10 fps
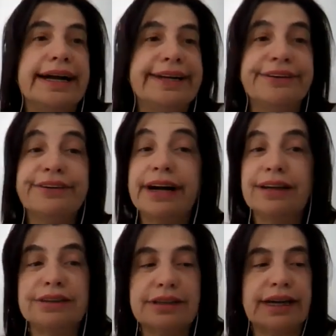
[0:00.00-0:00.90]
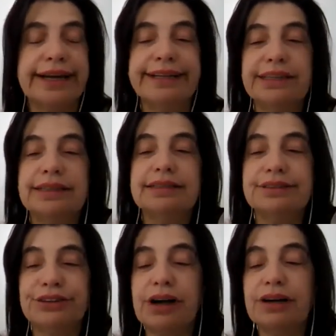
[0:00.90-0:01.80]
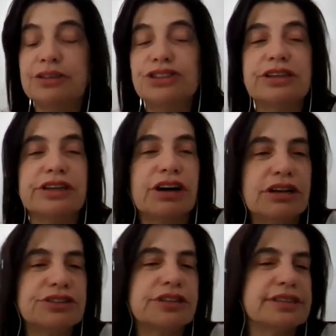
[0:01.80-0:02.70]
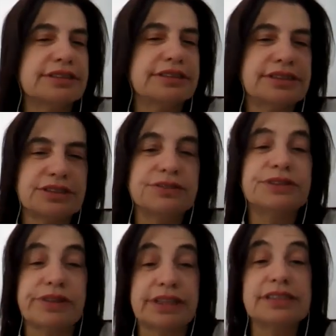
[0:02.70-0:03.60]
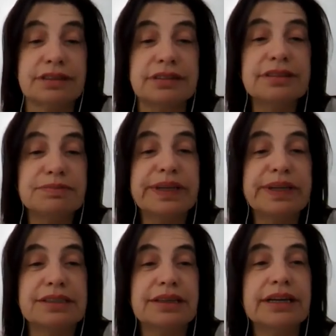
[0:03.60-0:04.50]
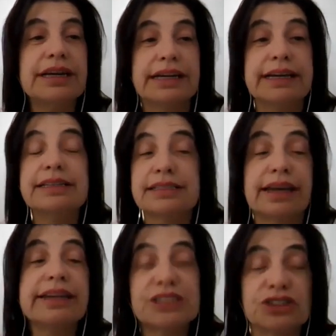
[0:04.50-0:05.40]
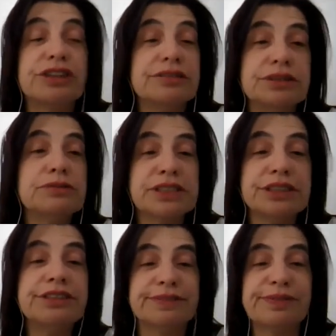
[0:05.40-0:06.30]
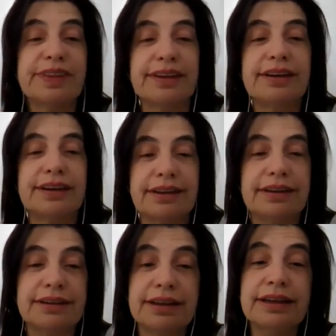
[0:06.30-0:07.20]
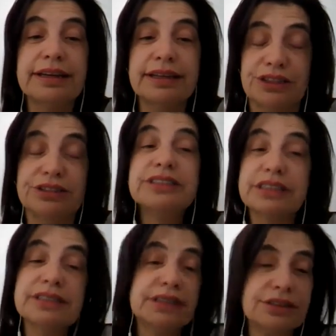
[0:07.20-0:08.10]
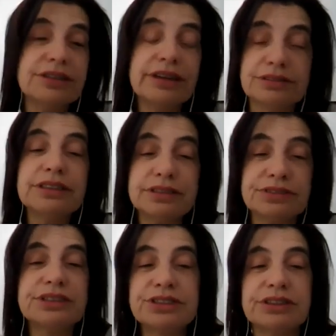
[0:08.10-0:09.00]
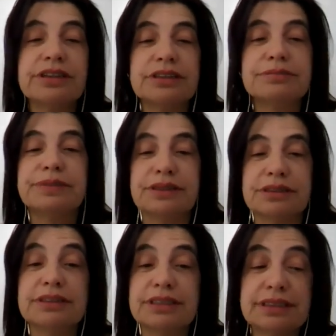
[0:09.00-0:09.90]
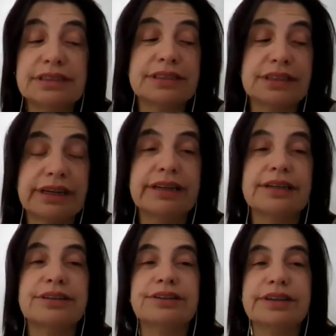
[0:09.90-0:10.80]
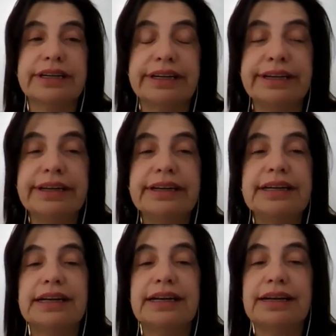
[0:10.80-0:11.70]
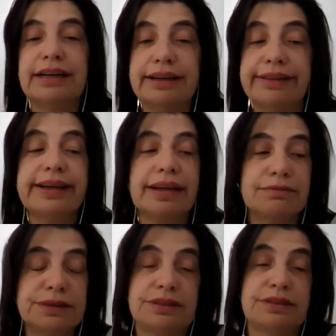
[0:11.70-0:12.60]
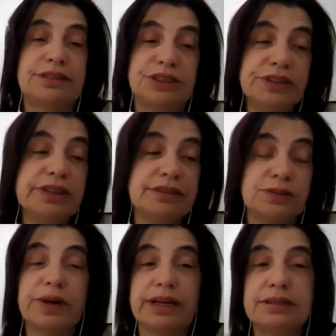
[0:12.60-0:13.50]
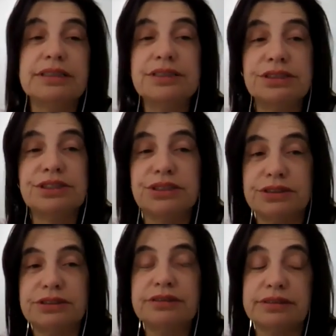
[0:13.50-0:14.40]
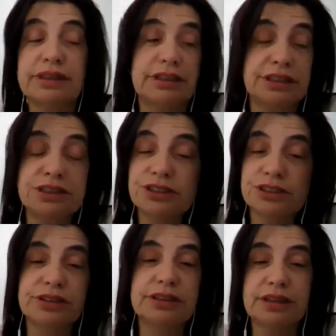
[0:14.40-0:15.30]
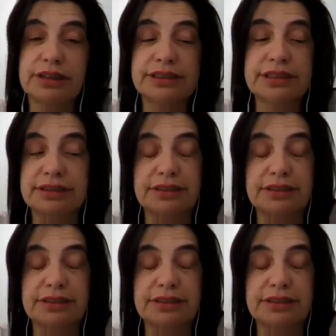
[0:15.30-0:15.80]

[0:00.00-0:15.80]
know how to do the contracts and so forth and so on, but it's like starting from zero. And there are days that you get really frustrated because it's like, okay, I think I'm doing what I need to do. The industry has